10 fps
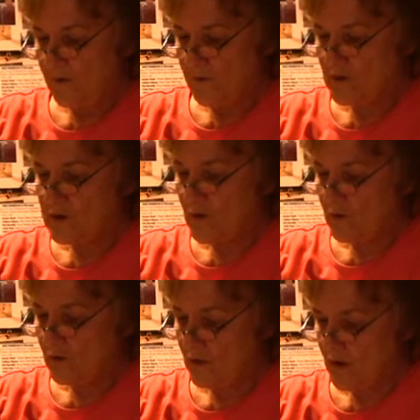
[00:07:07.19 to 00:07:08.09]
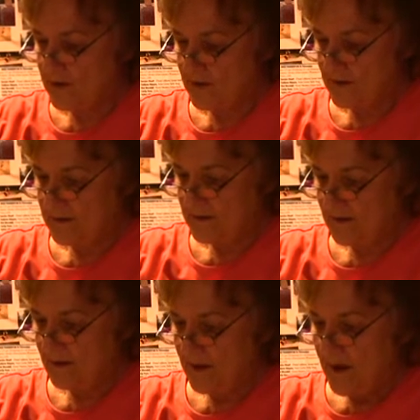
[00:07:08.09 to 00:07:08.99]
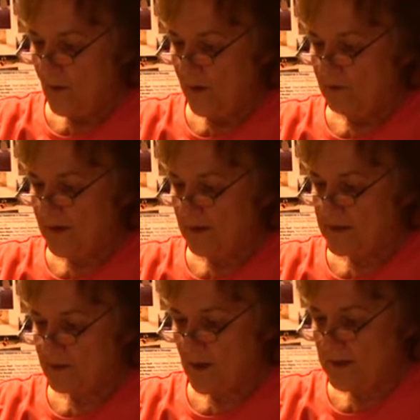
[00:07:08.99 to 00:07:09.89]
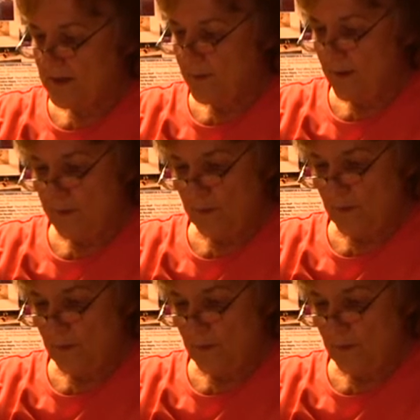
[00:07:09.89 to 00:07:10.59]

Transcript: our first logo contest we reconstructed the Public